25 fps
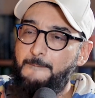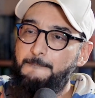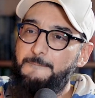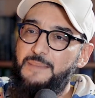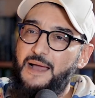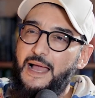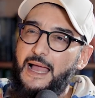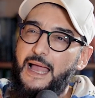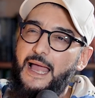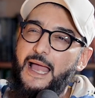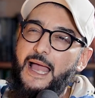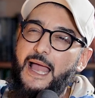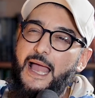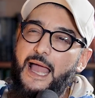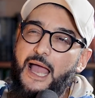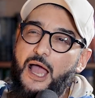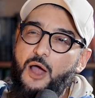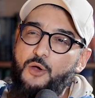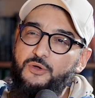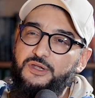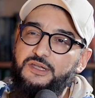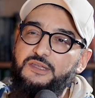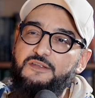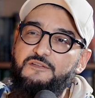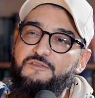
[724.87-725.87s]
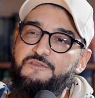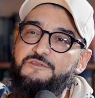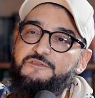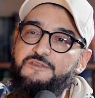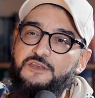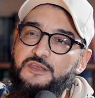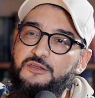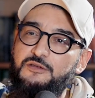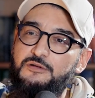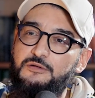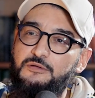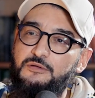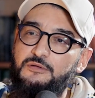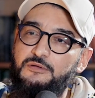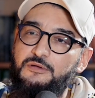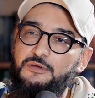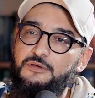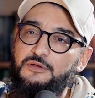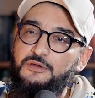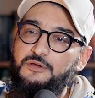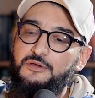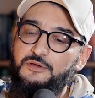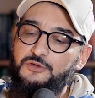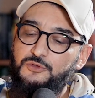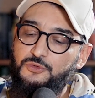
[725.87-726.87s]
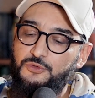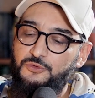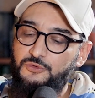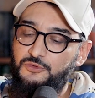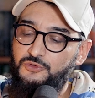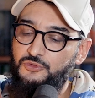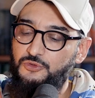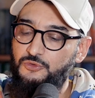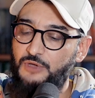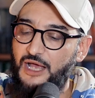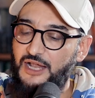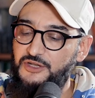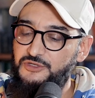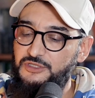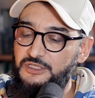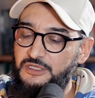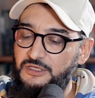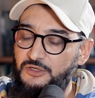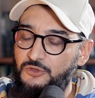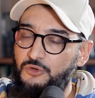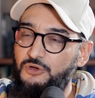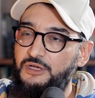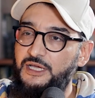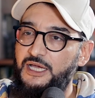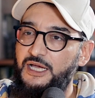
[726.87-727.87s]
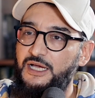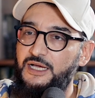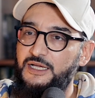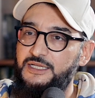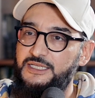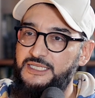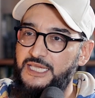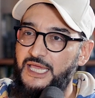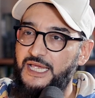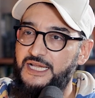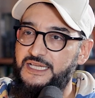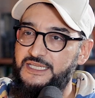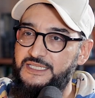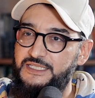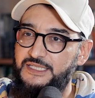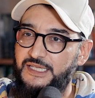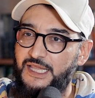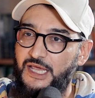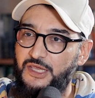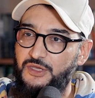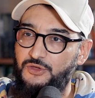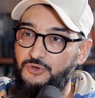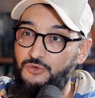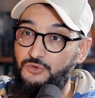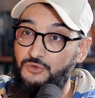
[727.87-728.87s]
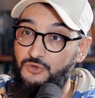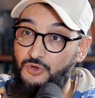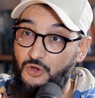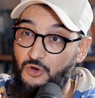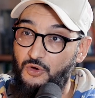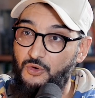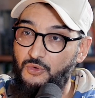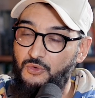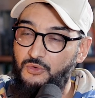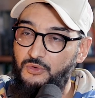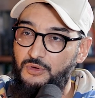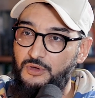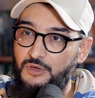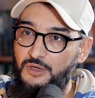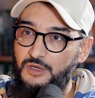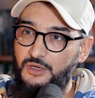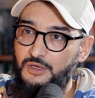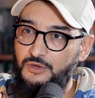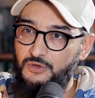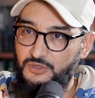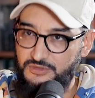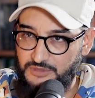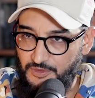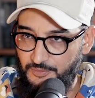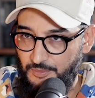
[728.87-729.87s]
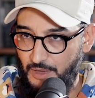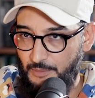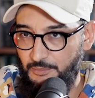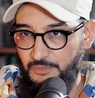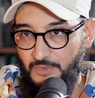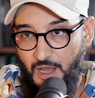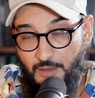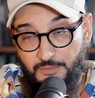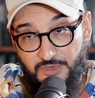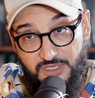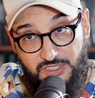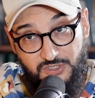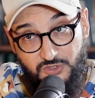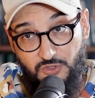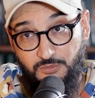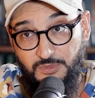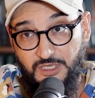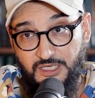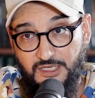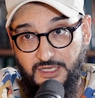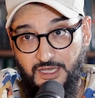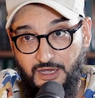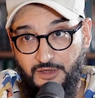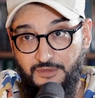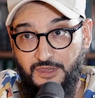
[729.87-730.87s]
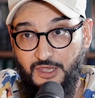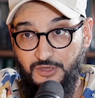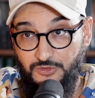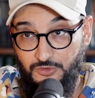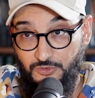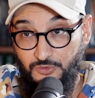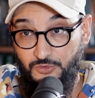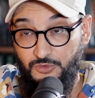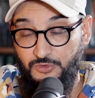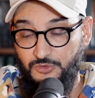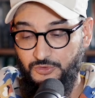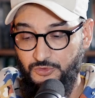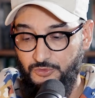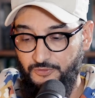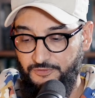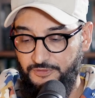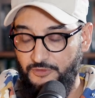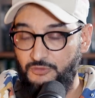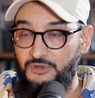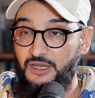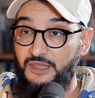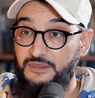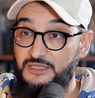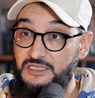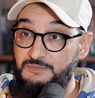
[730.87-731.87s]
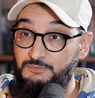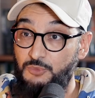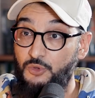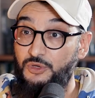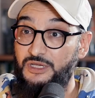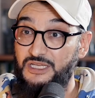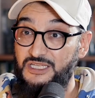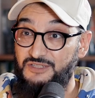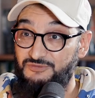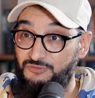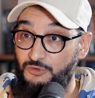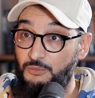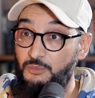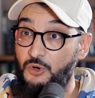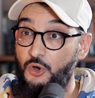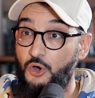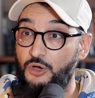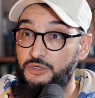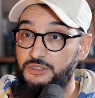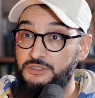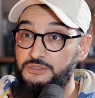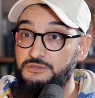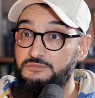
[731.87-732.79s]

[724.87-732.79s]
But how did it feel to actually look at a text that because I'm assuming now that you feel like this book is from God.